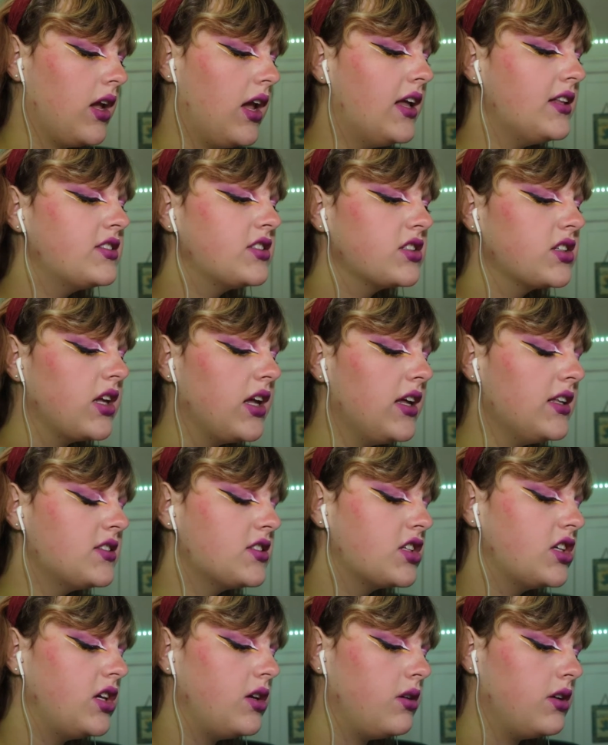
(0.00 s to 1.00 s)
It's,
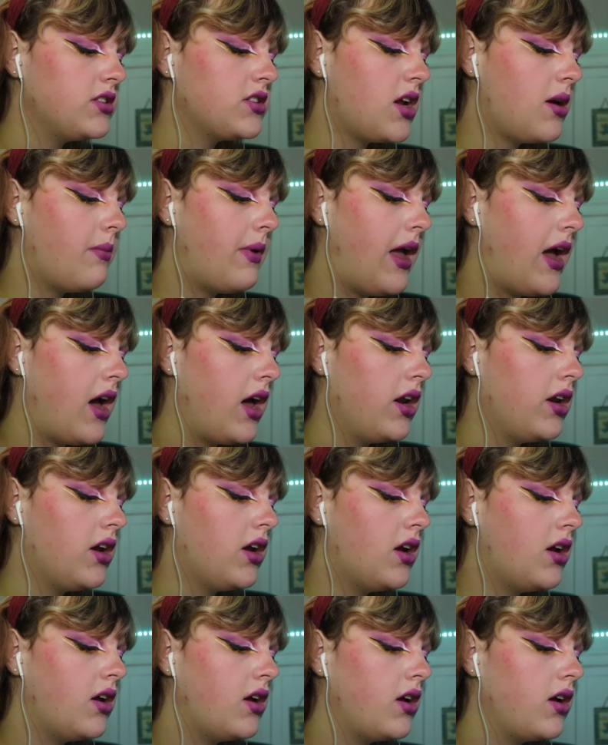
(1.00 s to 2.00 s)
it's cute. It's not bad.
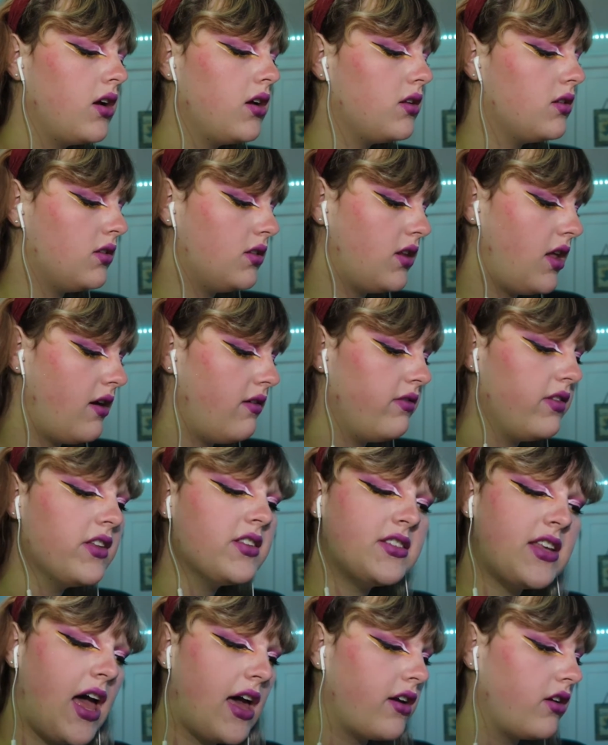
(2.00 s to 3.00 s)
Love the
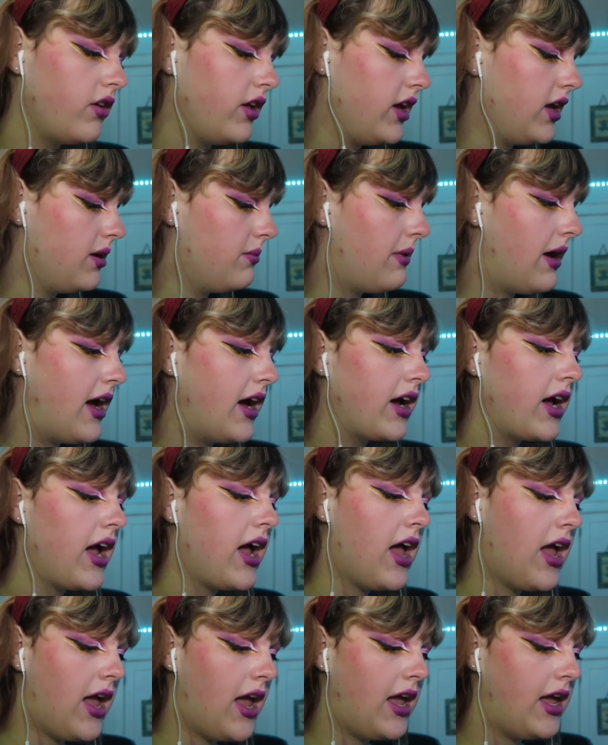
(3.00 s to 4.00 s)
saddle handbag,
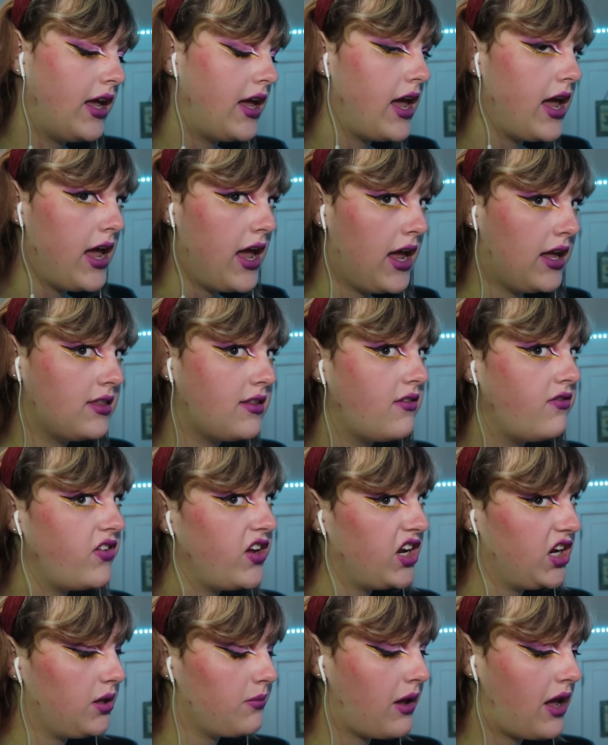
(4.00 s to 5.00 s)
AKA the
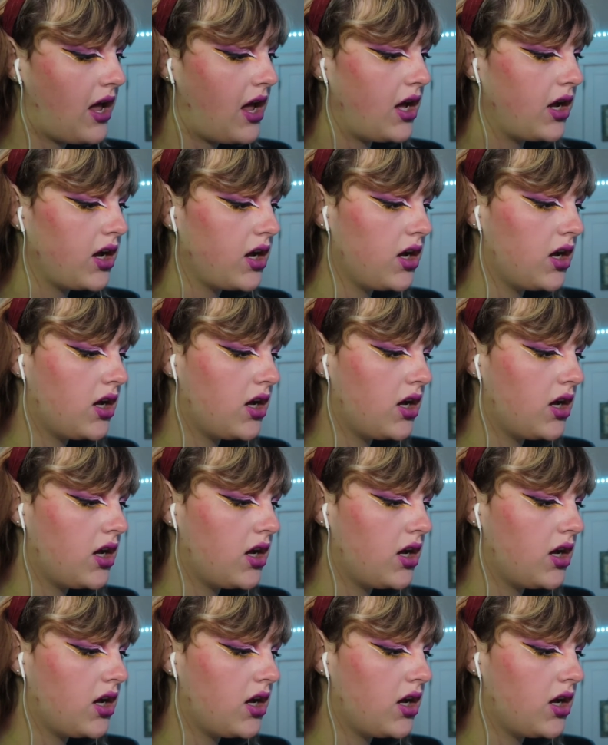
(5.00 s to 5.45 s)
fanny pack